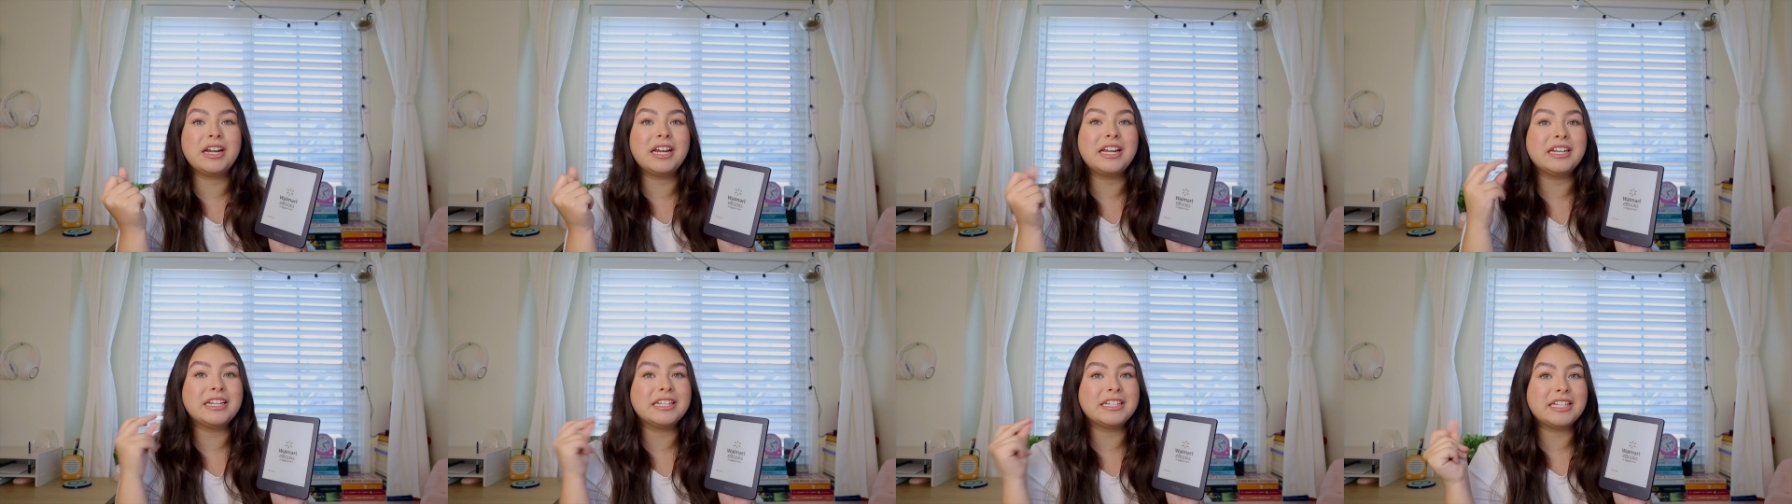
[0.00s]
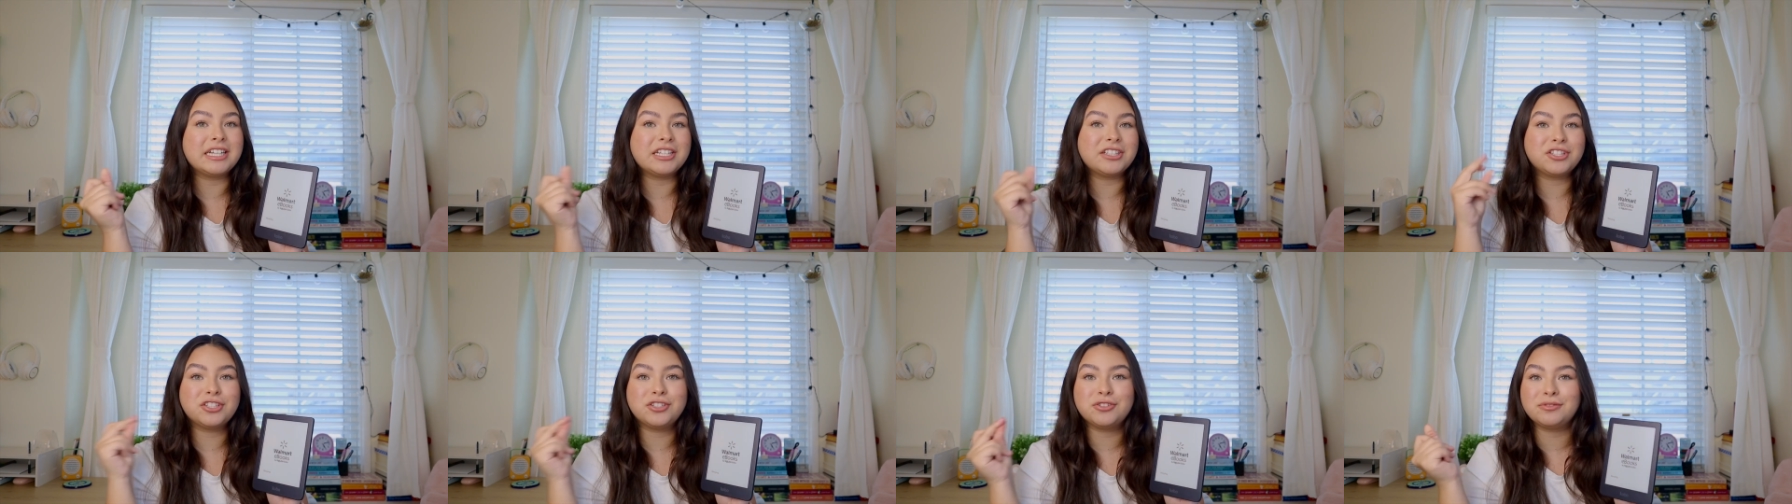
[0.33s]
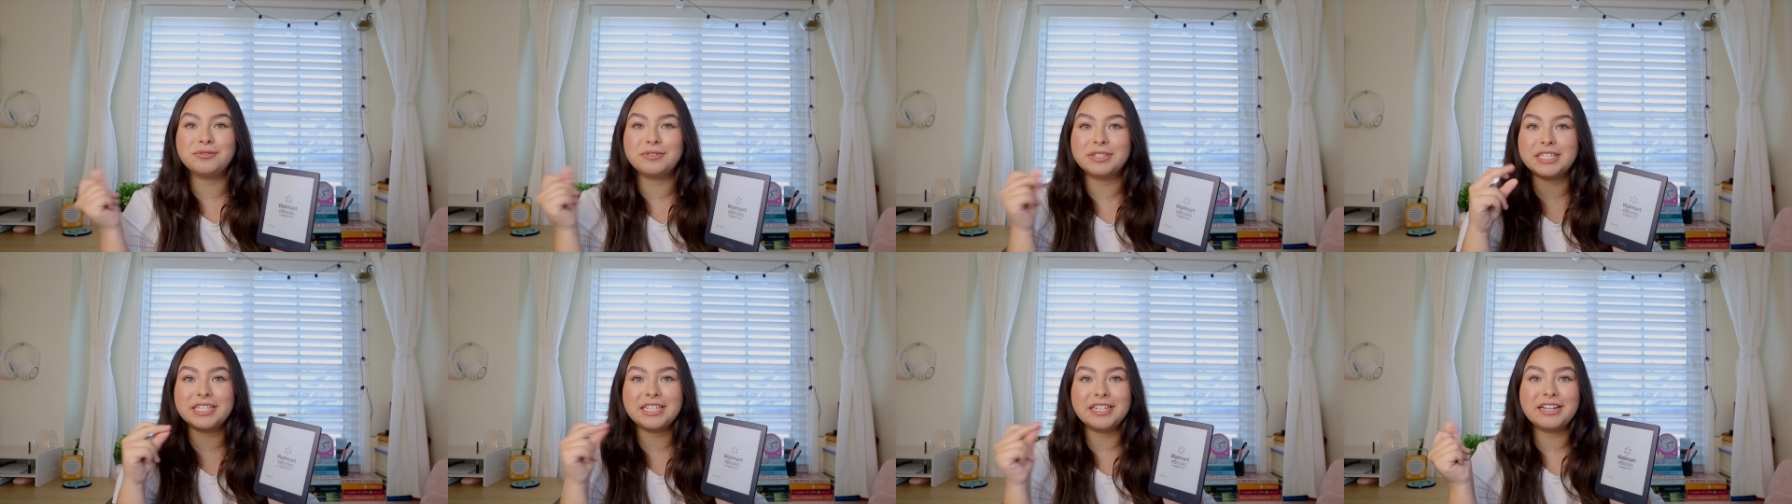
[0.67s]
and it gets your
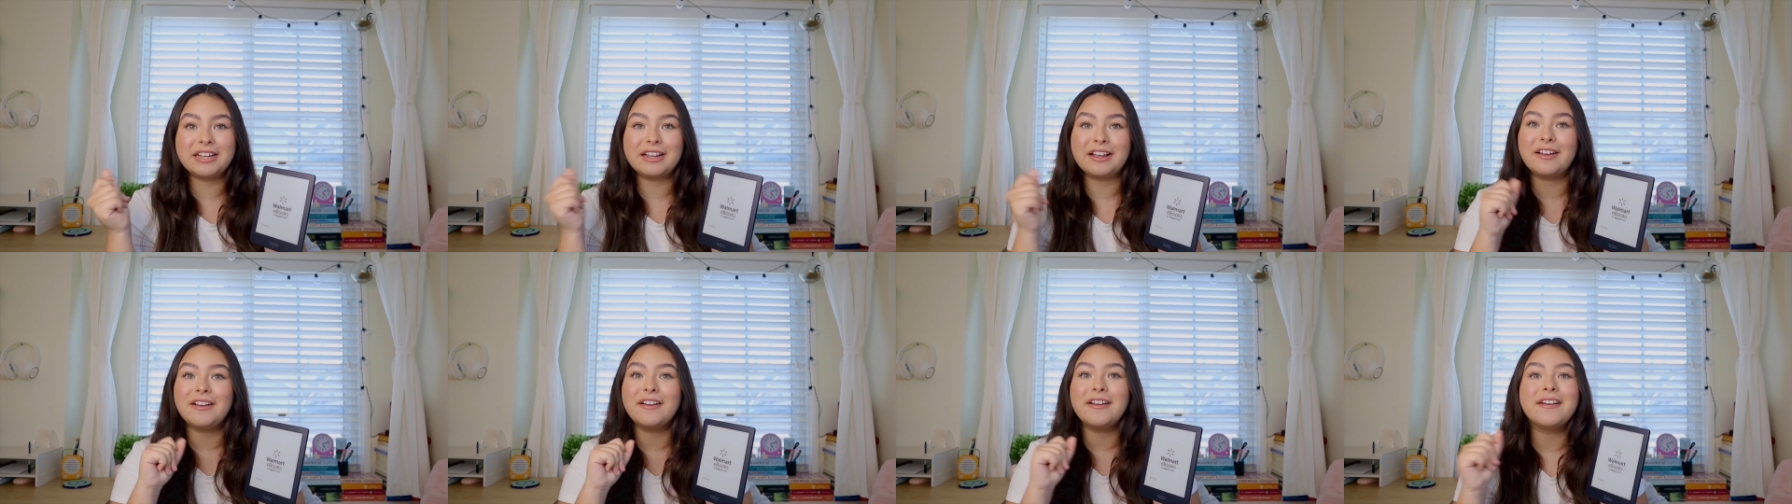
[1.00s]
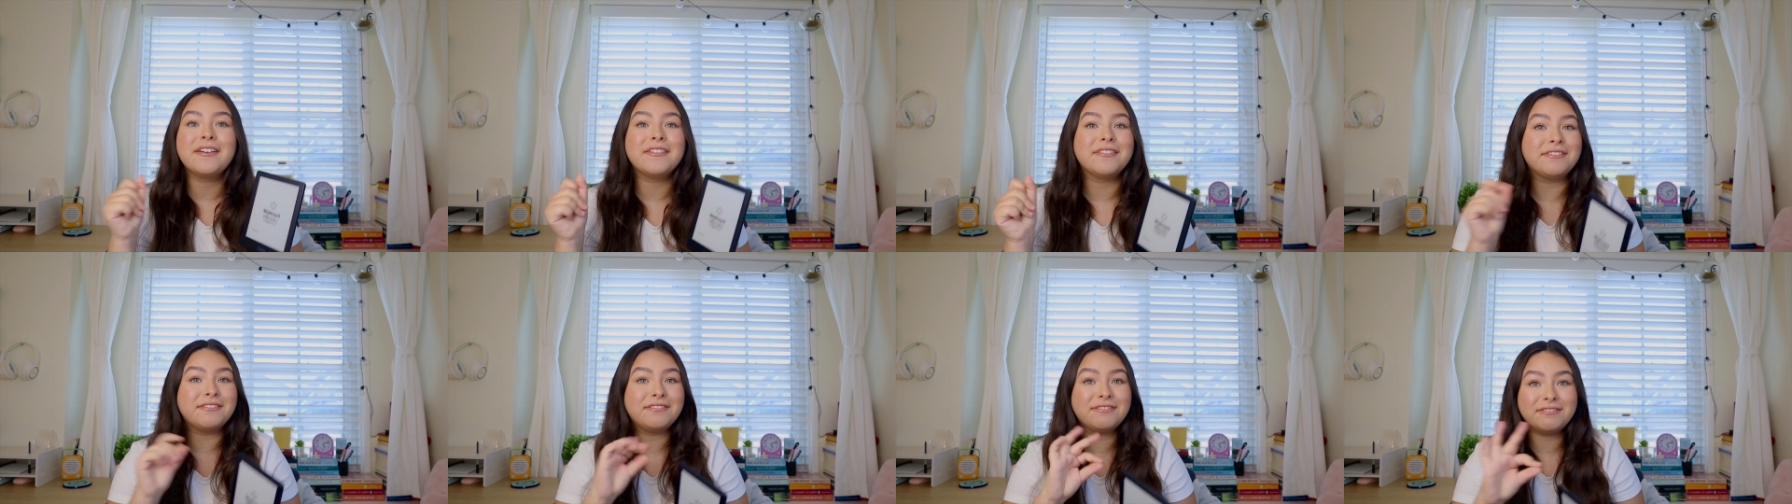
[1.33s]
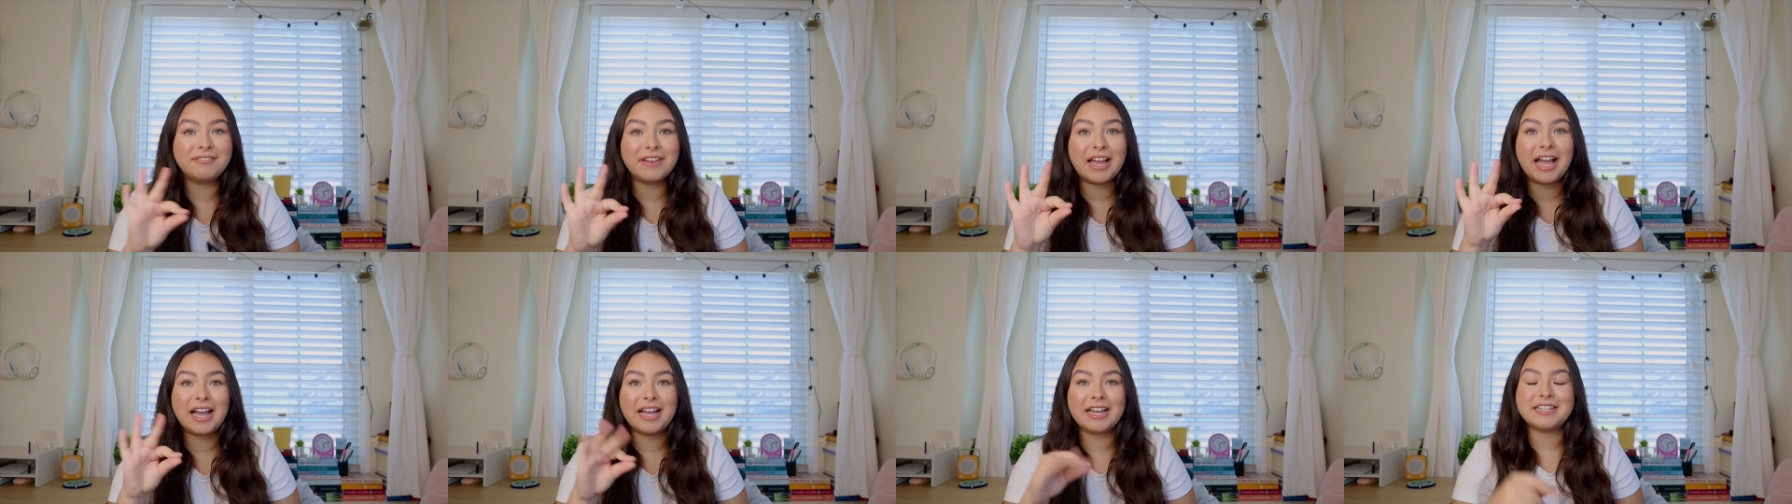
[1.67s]
reading
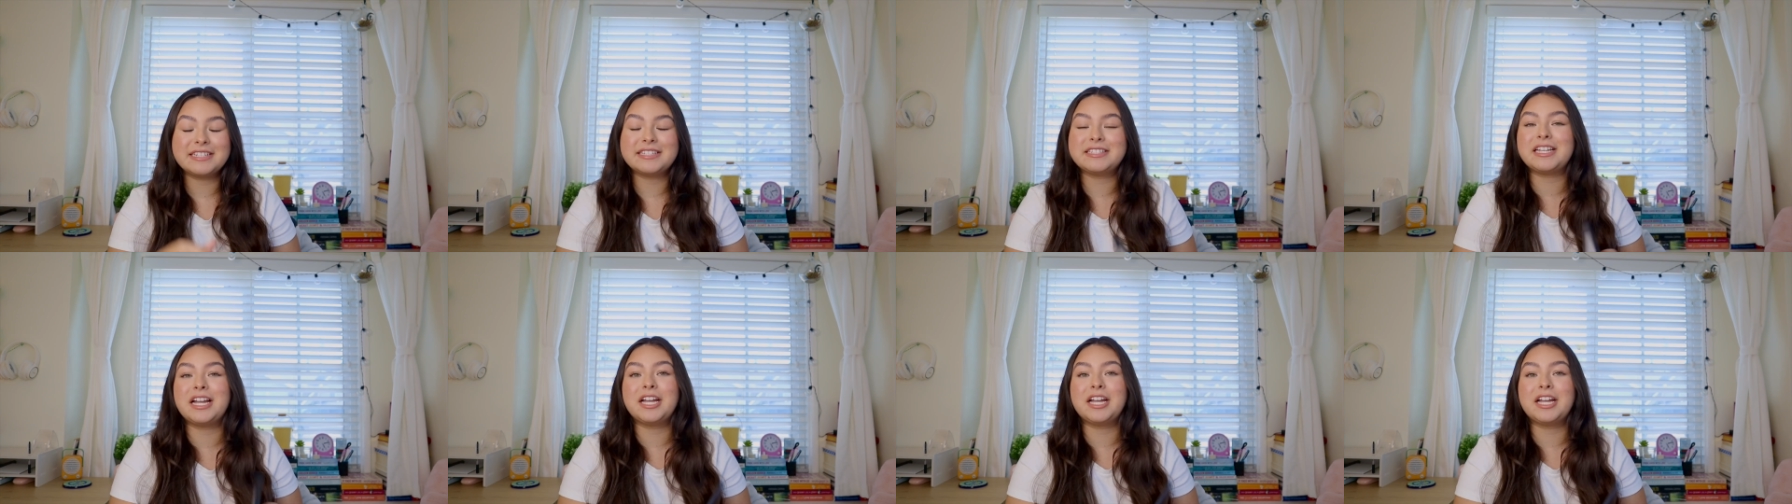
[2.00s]
fast.